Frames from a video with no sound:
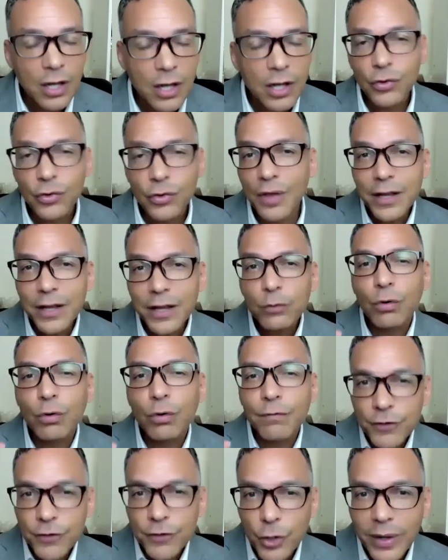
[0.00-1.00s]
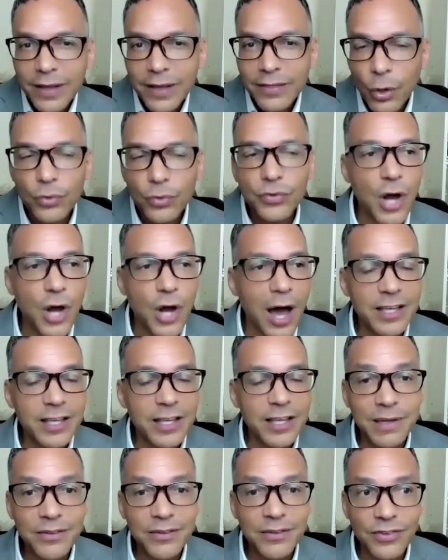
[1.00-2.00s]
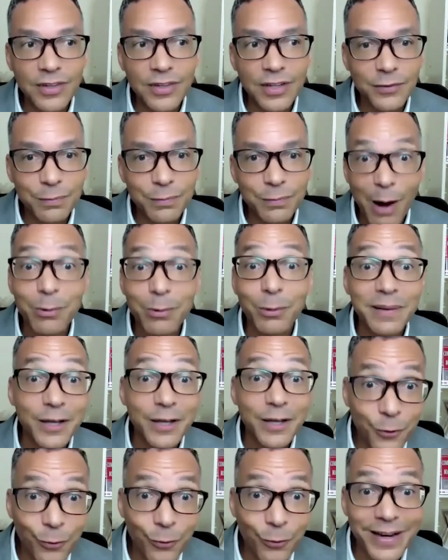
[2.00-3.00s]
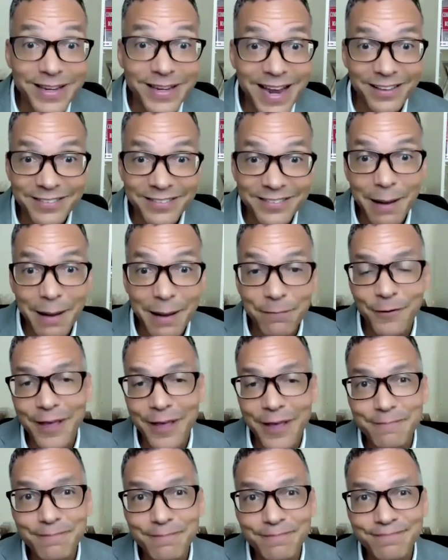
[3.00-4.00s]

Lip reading: So I think reviewing those documents is probably a great next step for them.